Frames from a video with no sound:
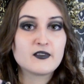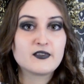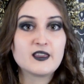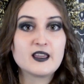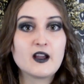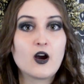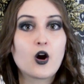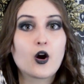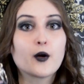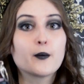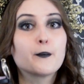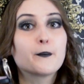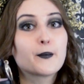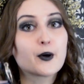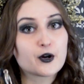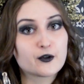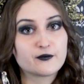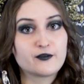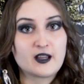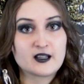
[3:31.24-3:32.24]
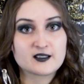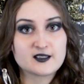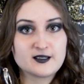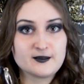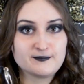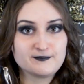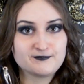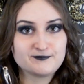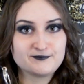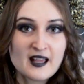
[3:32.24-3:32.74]
They are perfect.
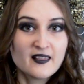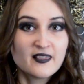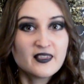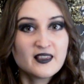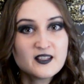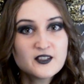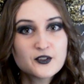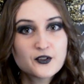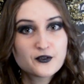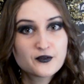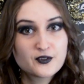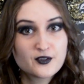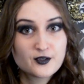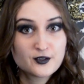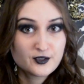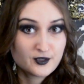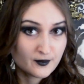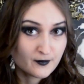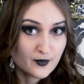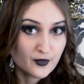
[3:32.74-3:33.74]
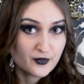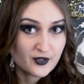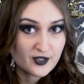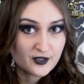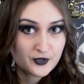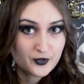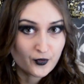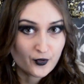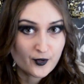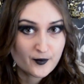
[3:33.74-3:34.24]
These are the
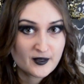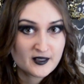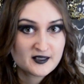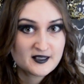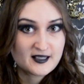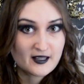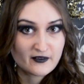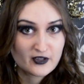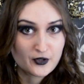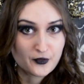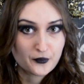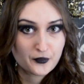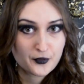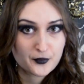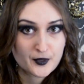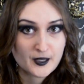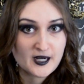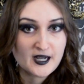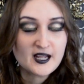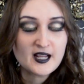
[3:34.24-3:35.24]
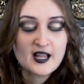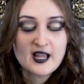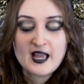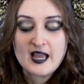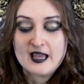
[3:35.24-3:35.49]
Demonia Torment 703.